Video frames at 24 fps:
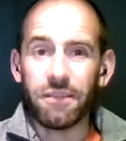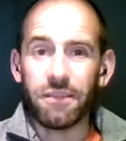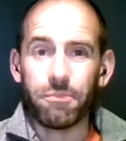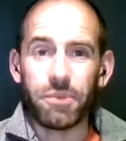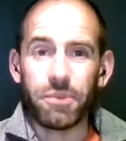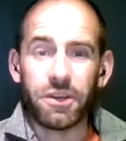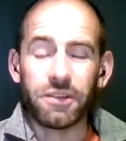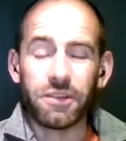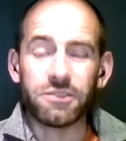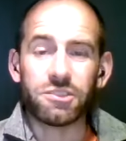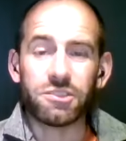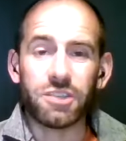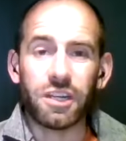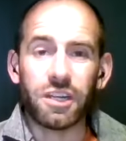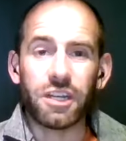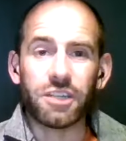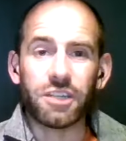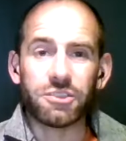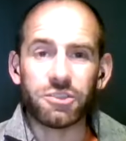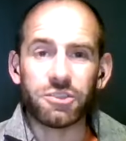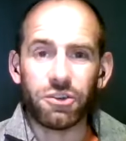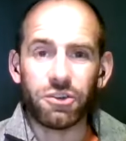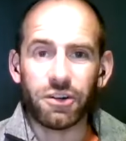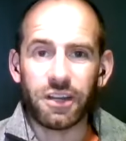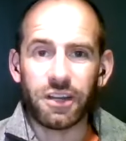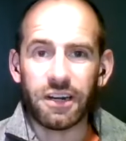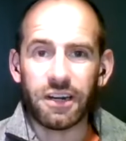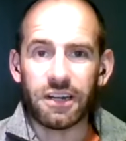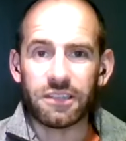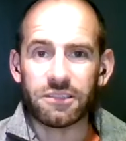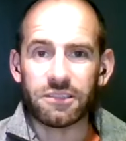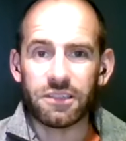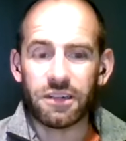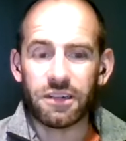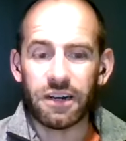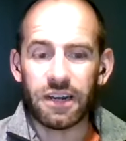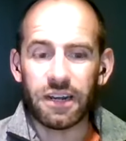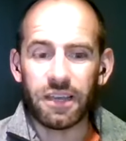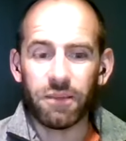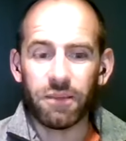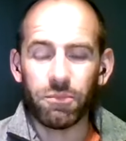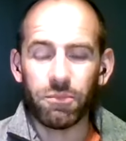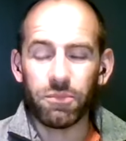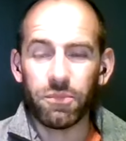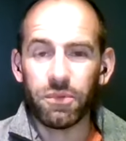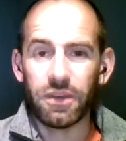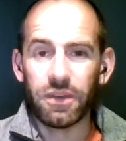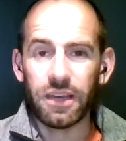But serious and organized
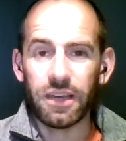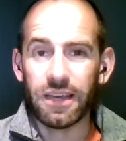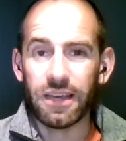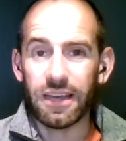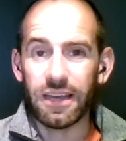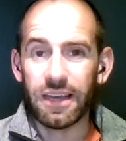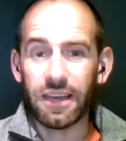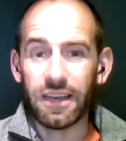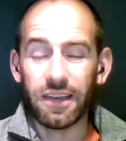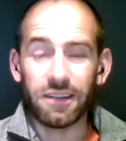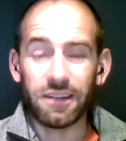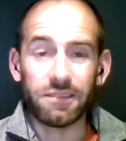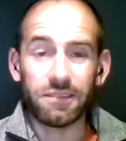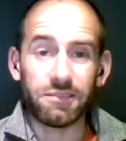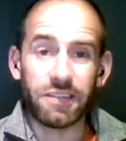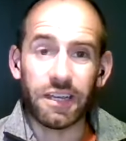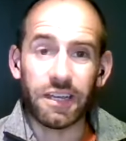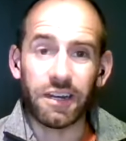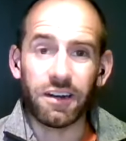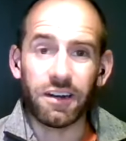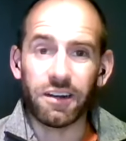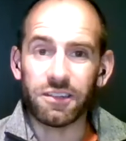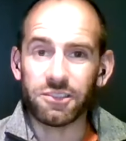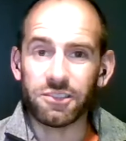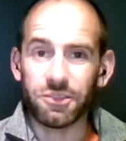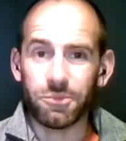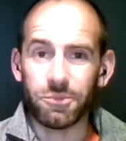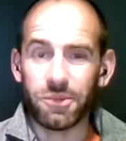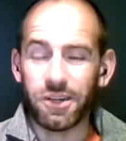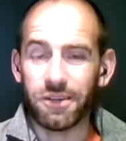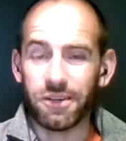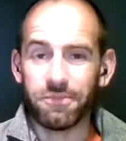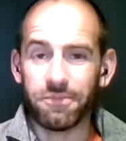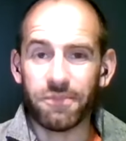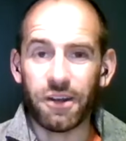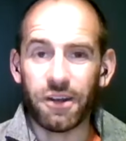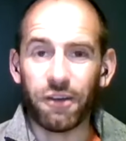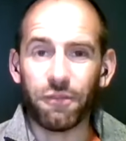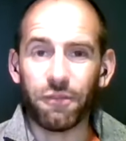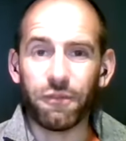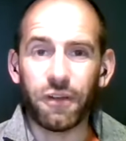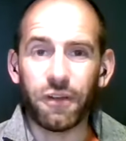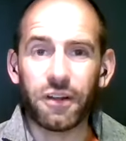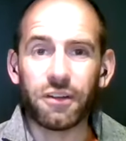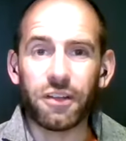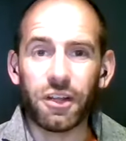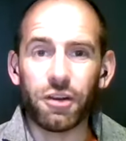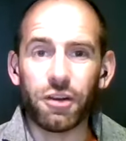crime and terrorism are
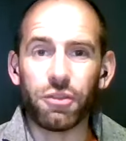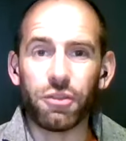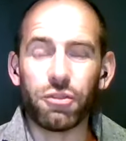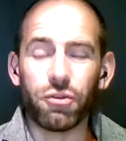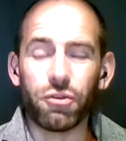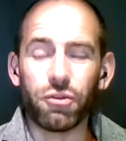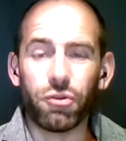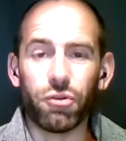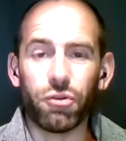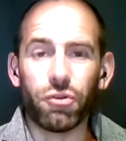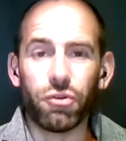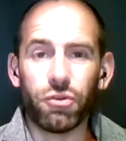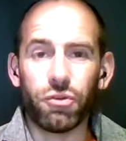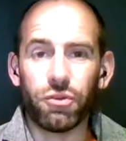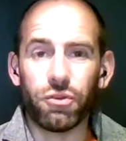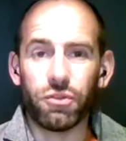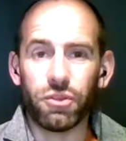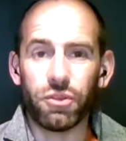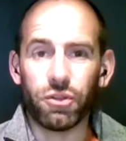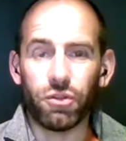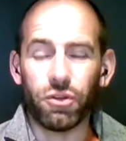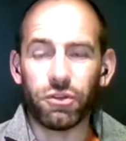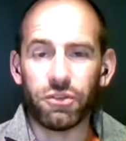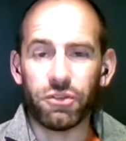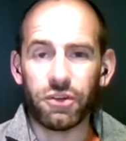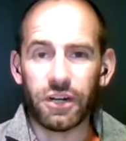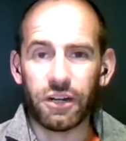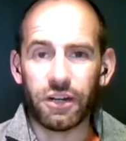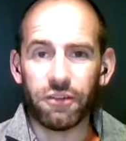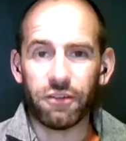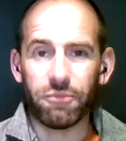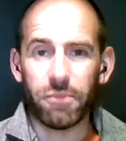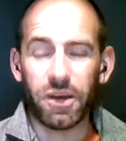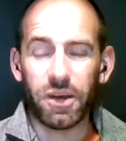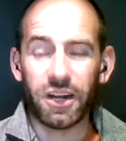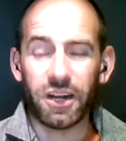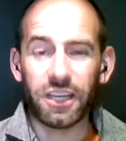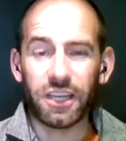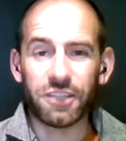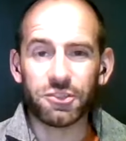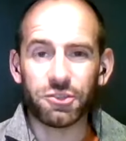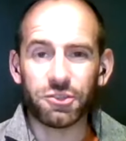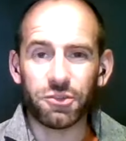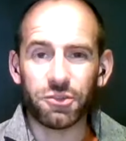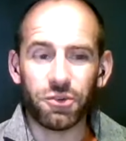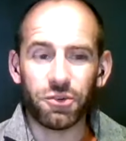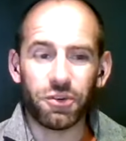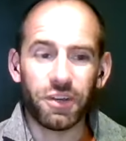funded through the laundering of money.
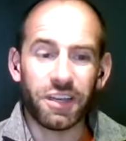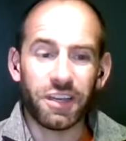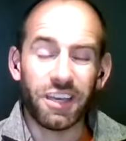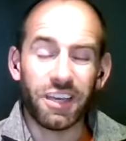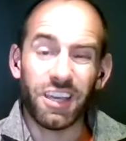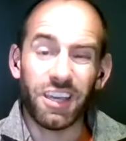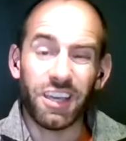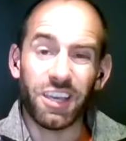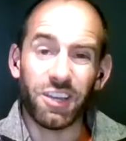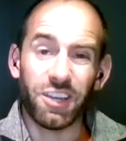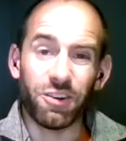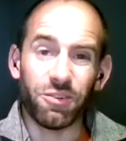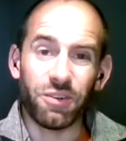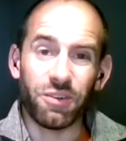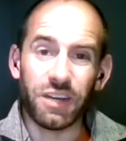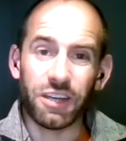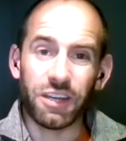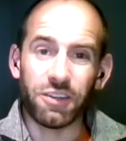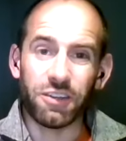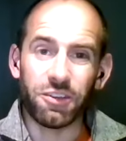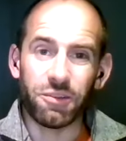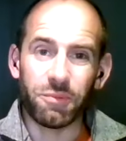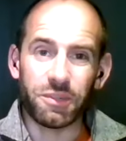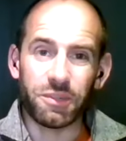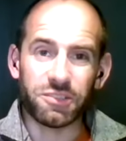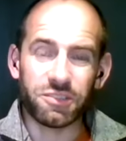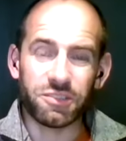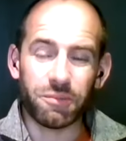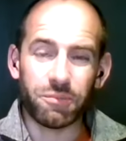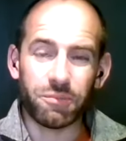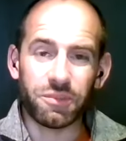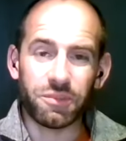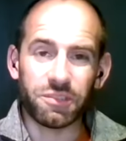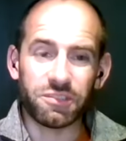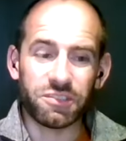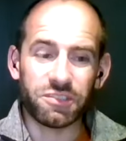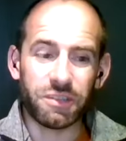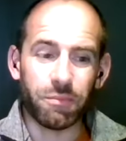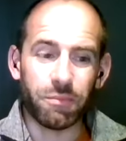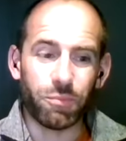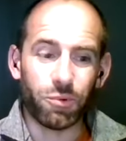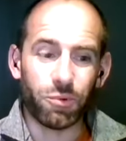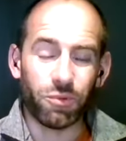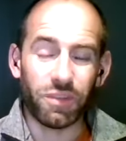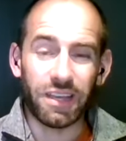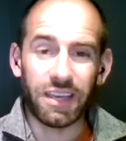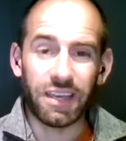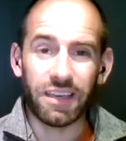So it could be something
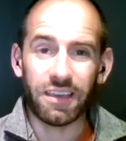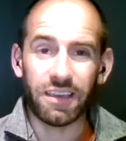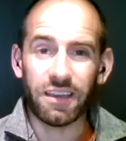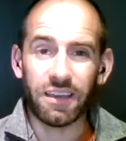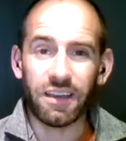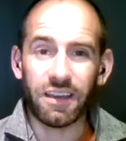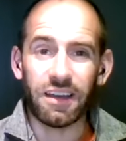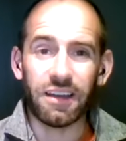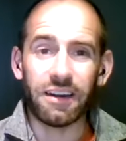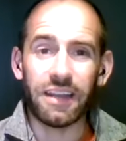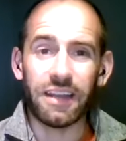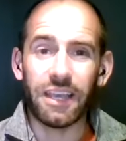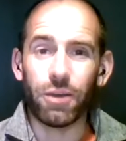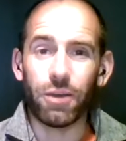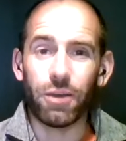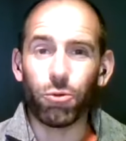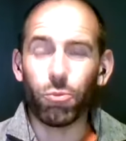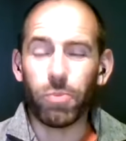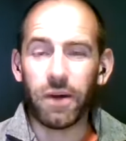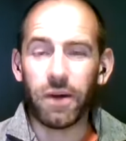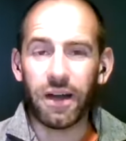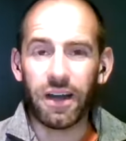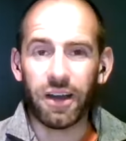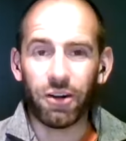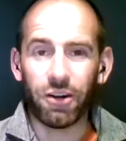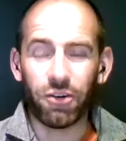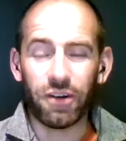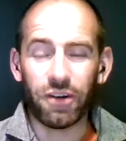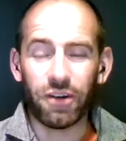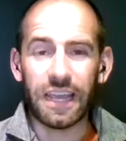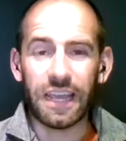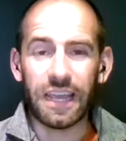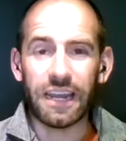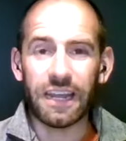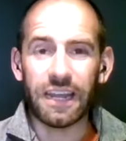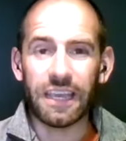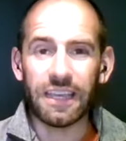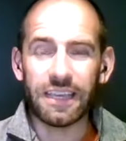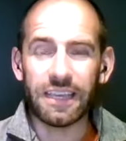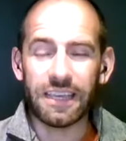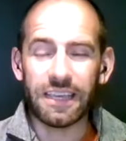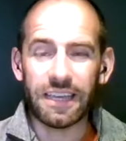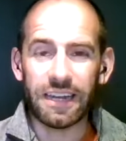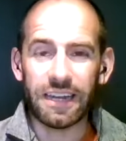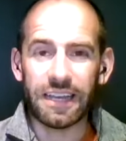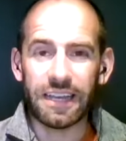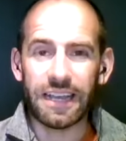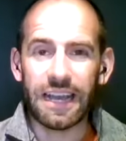simple like a nail bar, or any
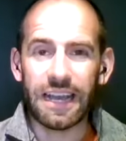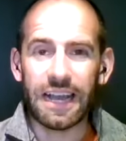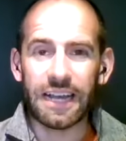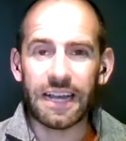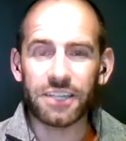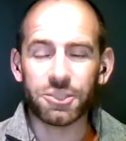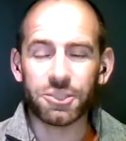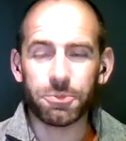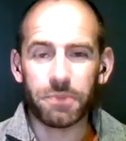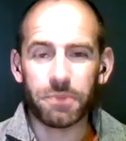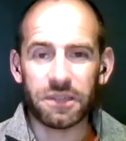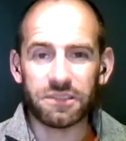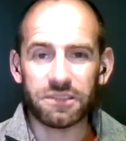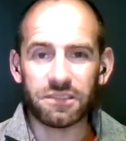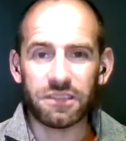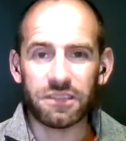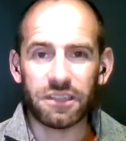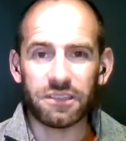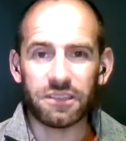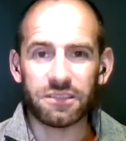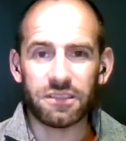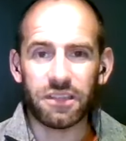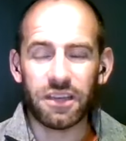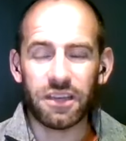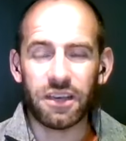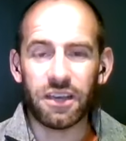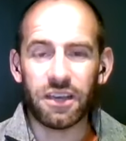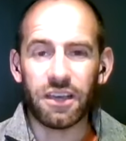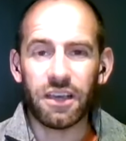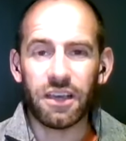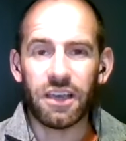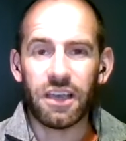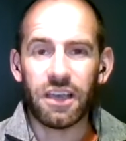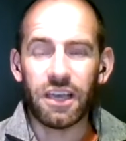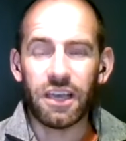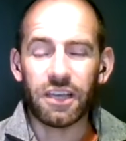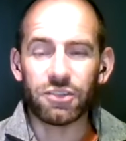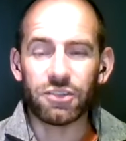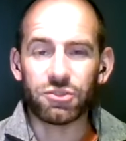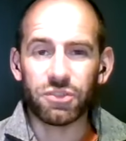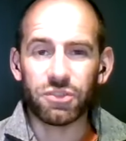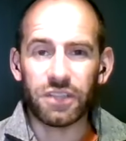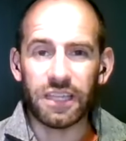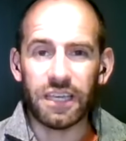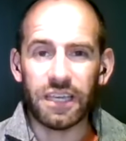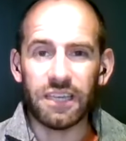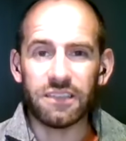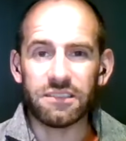kind of cash business that it's
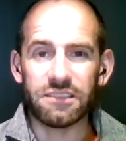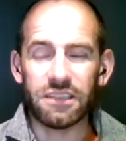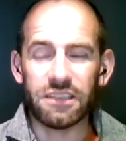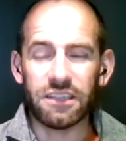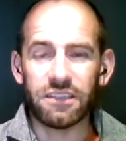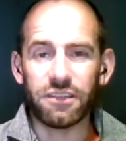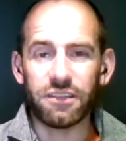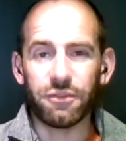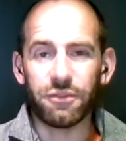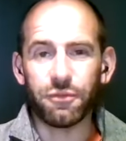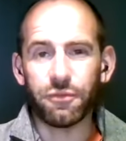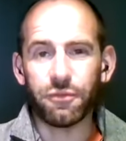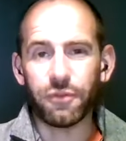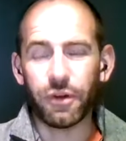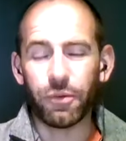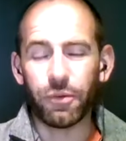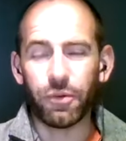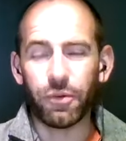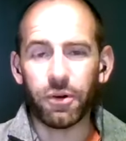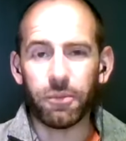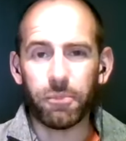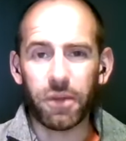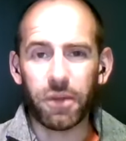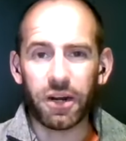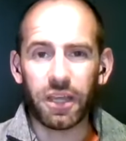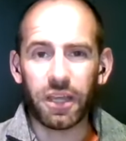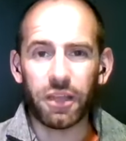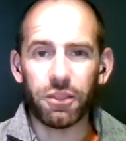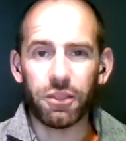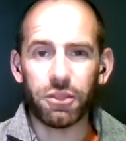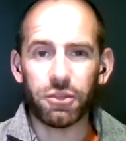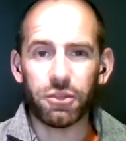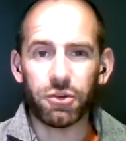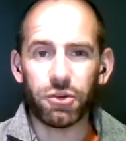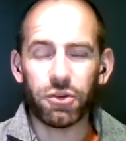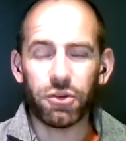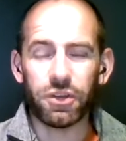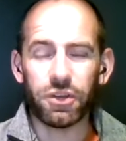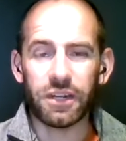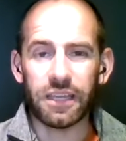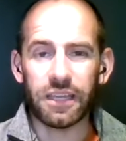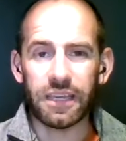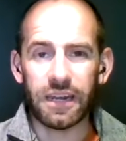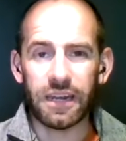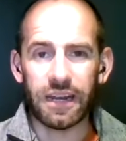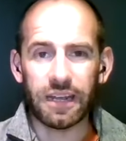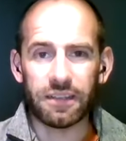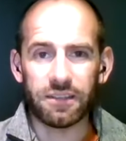really easy to filter money through and
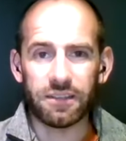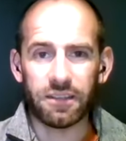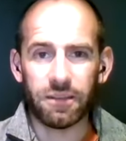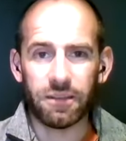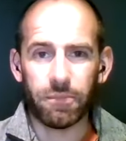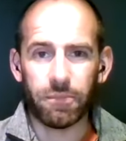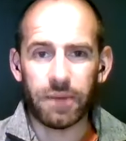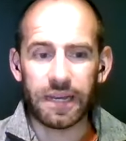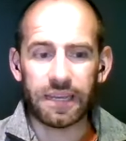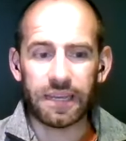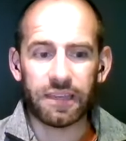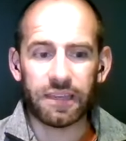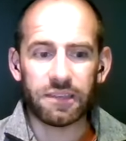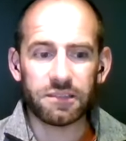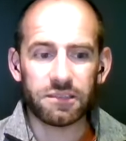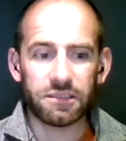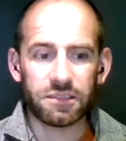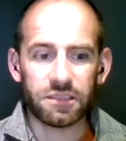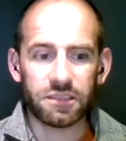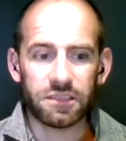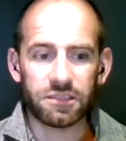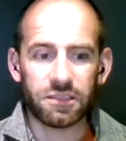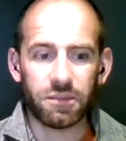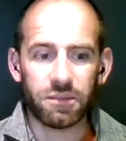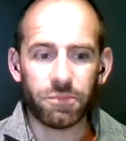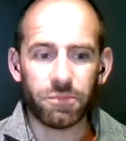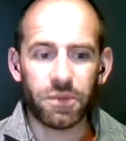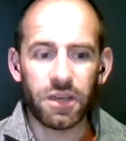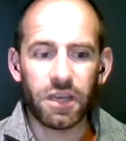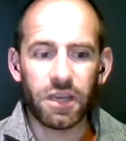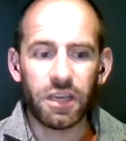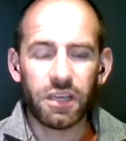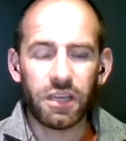get it into the banking system.